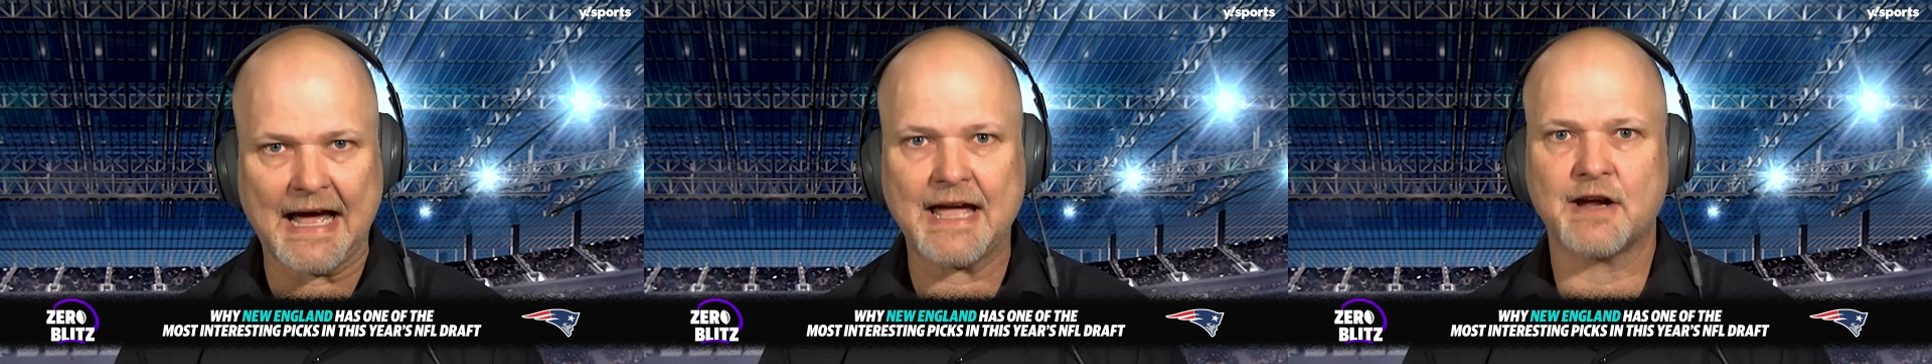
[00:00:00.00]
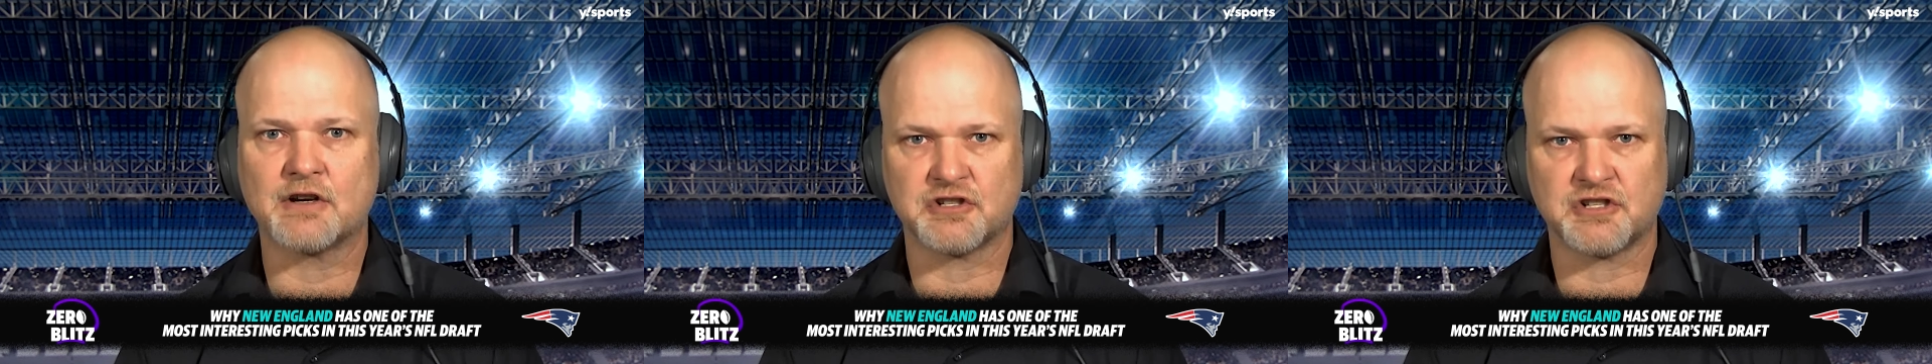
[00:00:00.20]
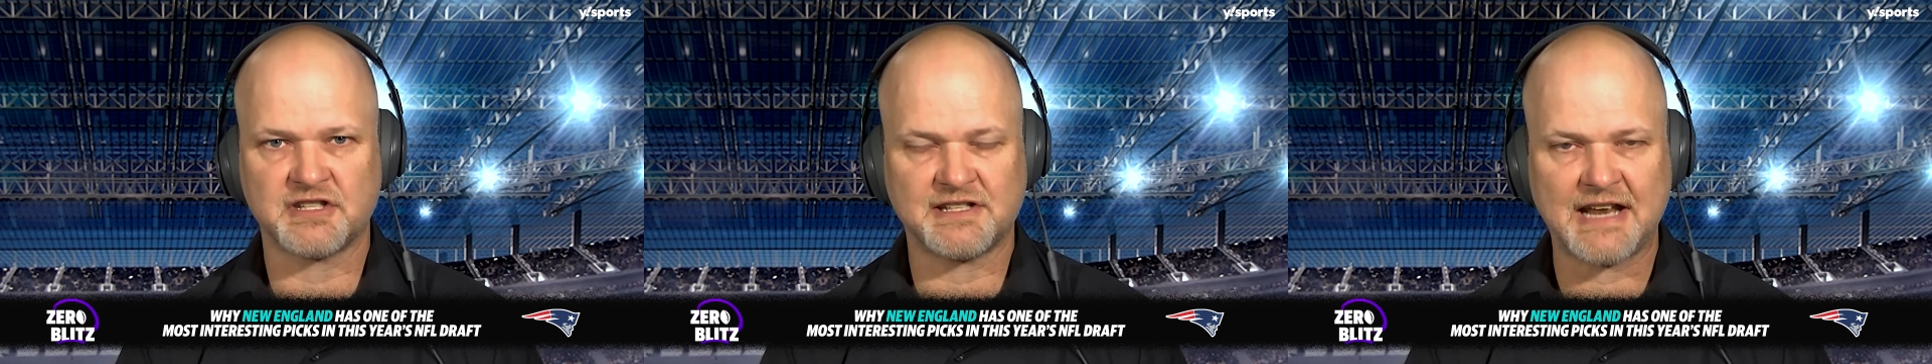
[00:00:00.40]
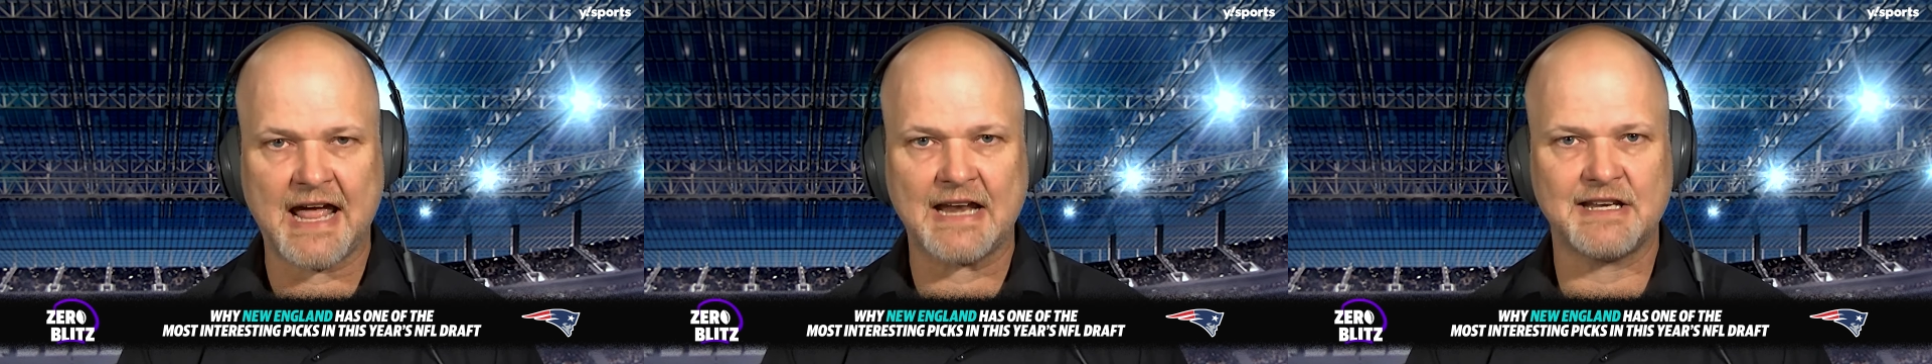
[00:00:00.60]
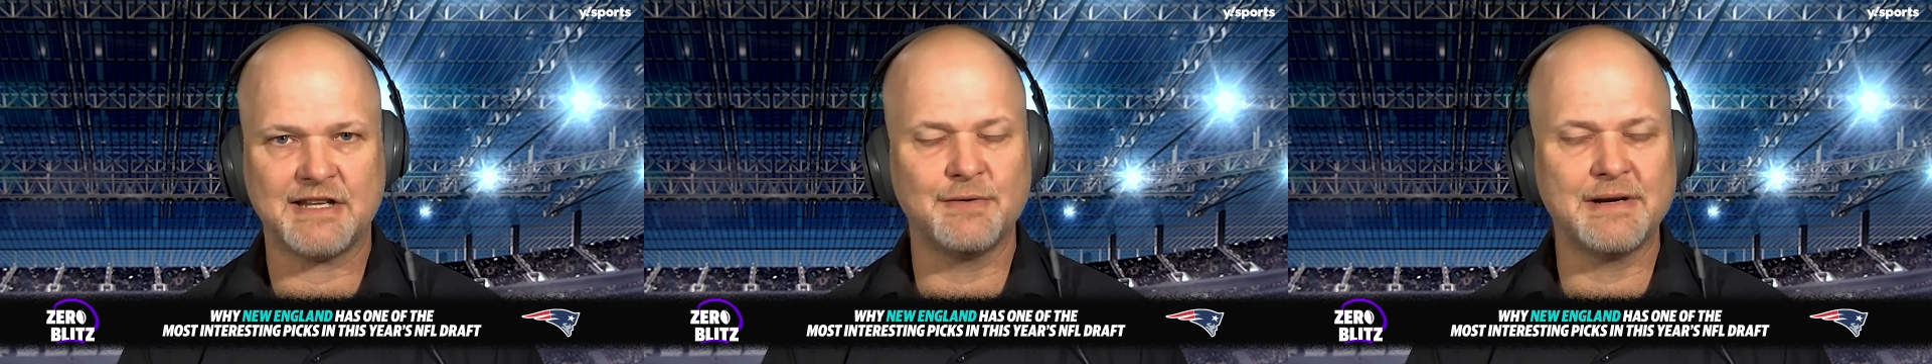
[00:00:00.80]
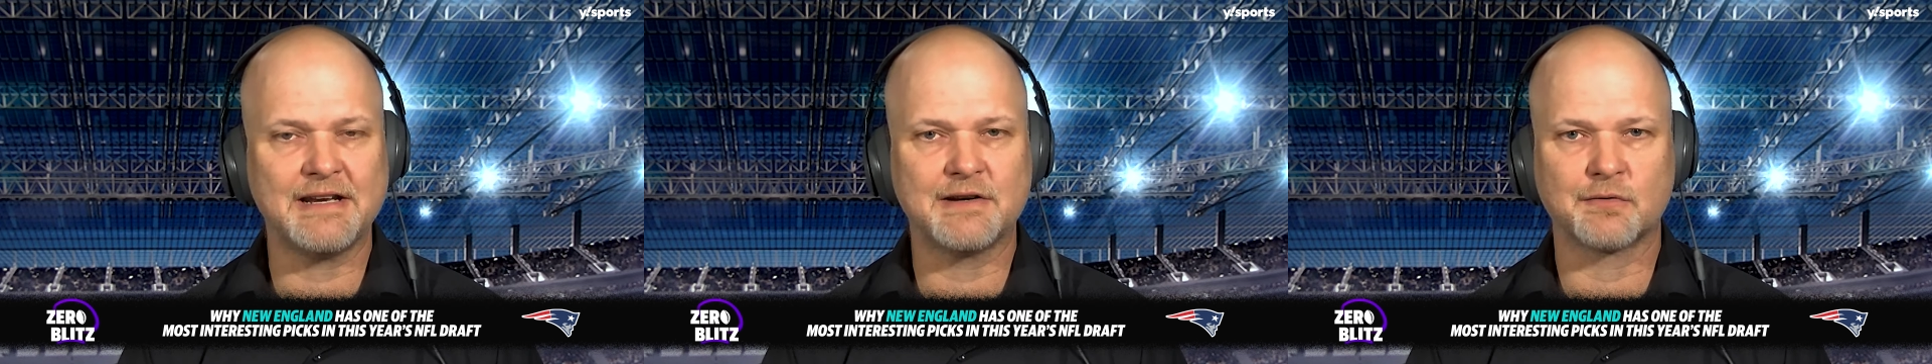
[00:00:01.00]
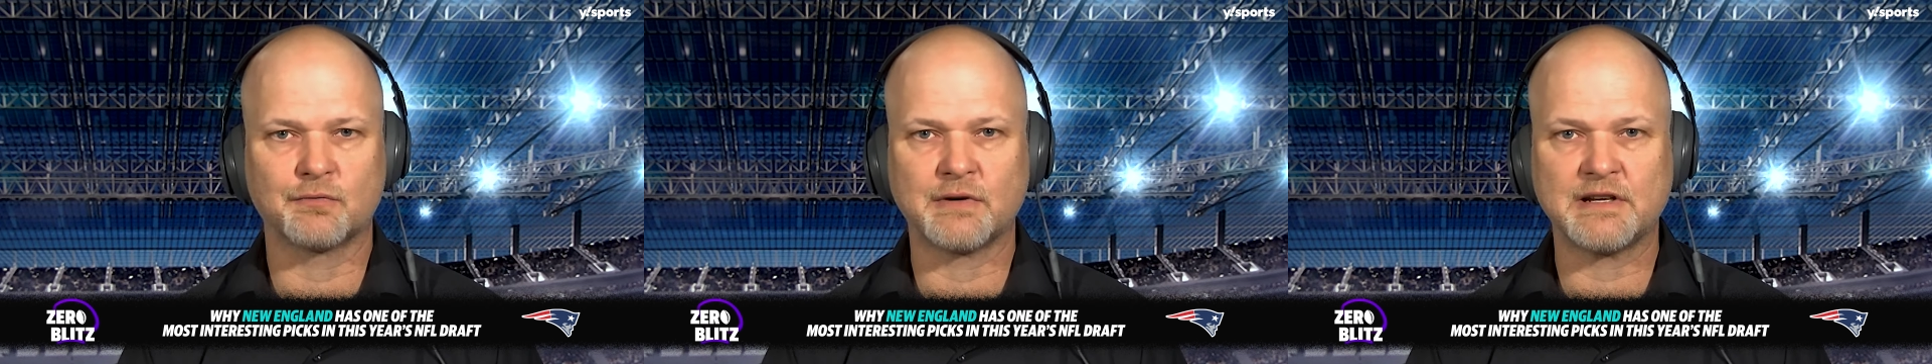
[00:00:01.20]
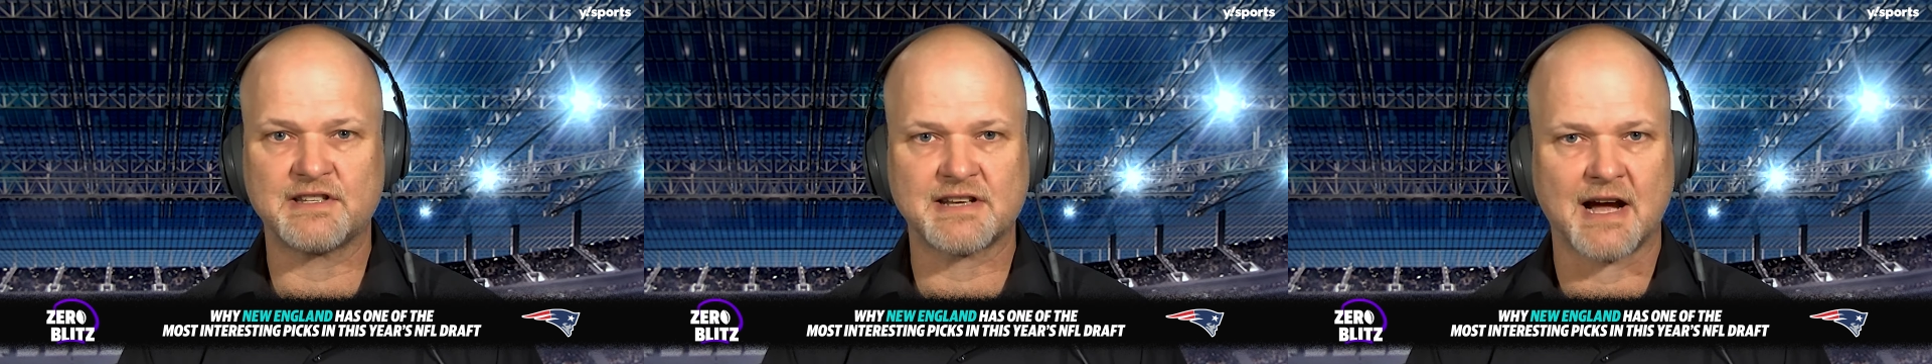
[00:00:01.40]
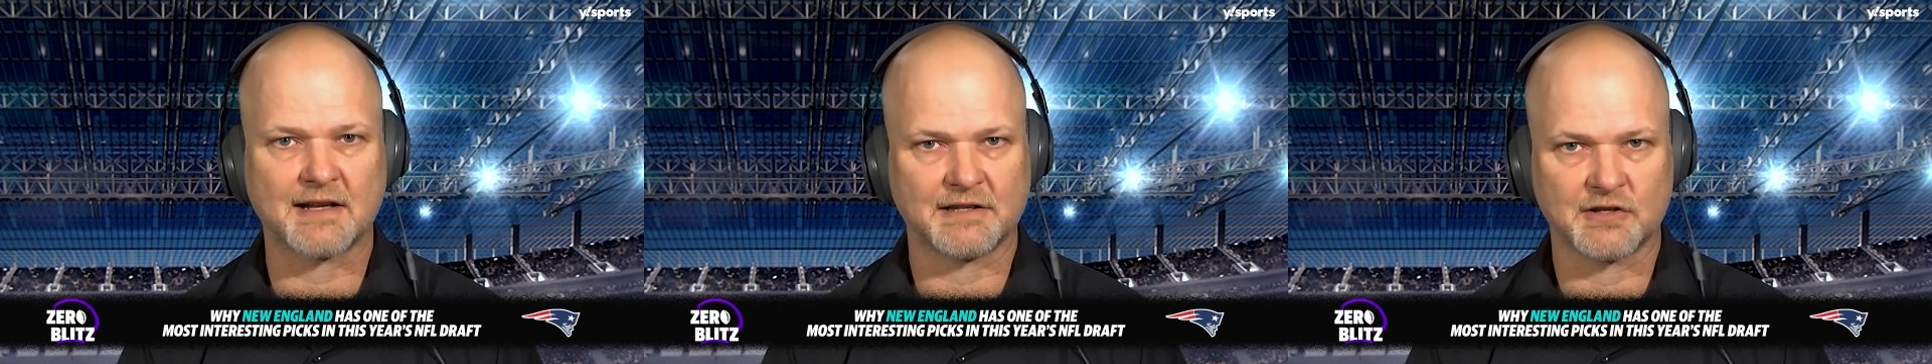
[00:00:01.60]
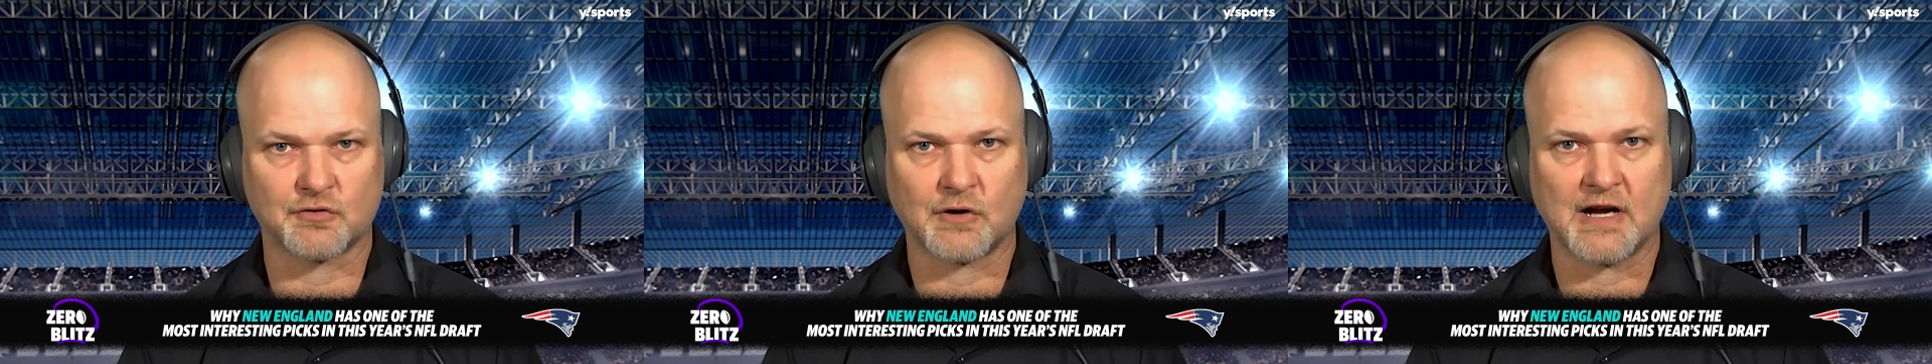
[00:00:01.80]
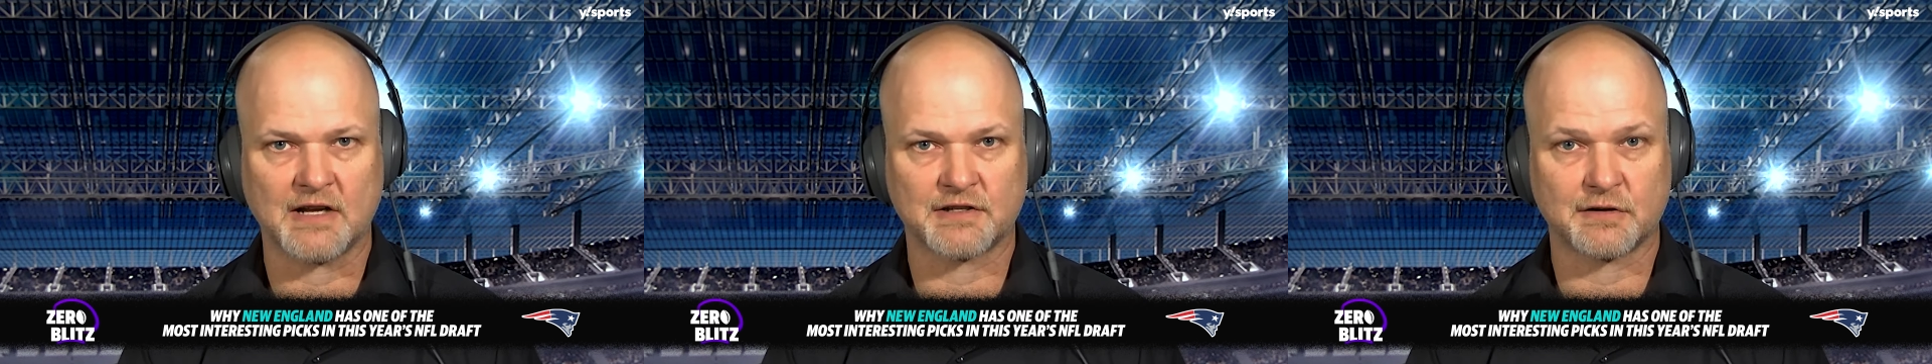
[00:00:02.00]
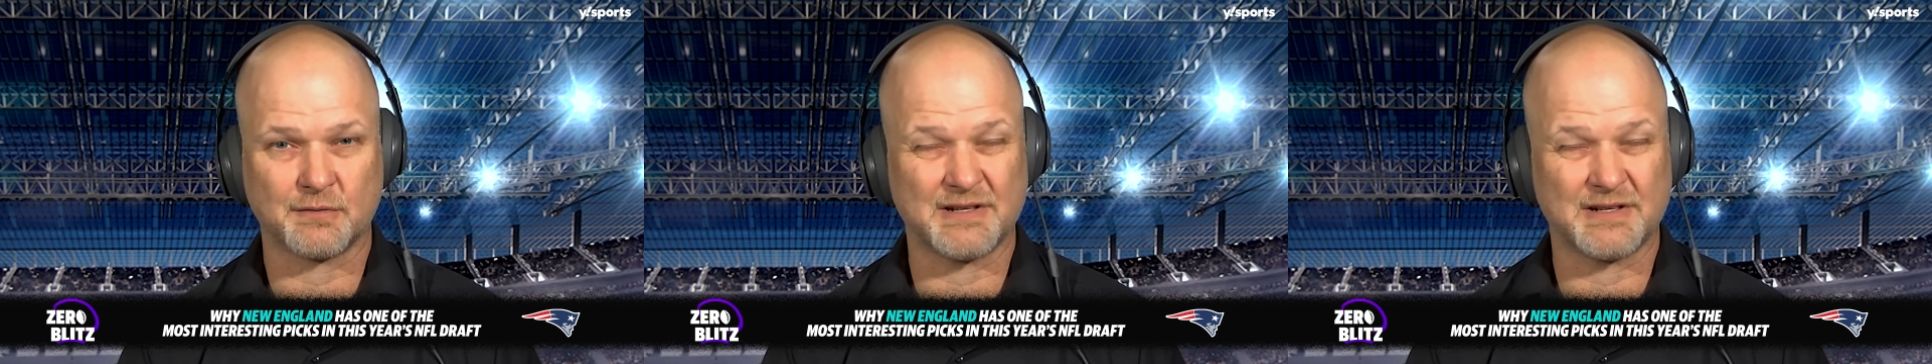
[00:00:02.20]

I understand. You need to restock this roster,